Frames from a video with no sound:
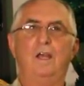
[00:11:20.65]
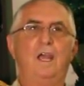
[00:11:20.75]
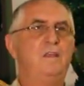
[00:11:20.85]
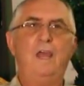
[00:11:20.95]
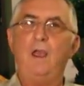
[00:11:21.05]

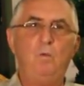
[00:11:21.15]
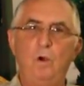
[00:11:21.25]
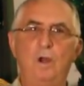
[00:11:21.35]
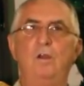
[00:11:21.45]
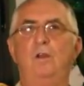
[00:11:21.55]
and they
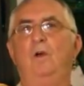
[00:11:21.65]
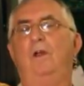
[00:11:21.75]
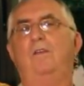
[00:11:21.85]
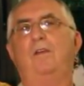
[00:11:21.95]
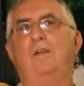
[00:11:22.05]
wouldn't do
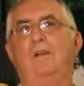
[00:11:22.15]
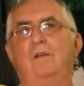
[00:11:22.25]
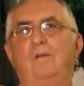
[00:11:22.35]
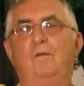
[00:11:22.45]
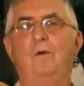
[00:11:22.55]
it
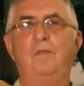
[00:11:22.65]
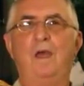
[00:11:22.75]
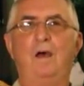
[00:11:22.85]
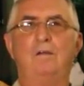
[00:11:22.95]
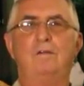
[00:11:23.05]

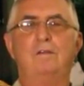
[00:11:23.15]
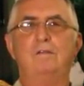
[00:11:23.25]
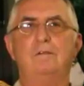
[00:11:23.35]
without,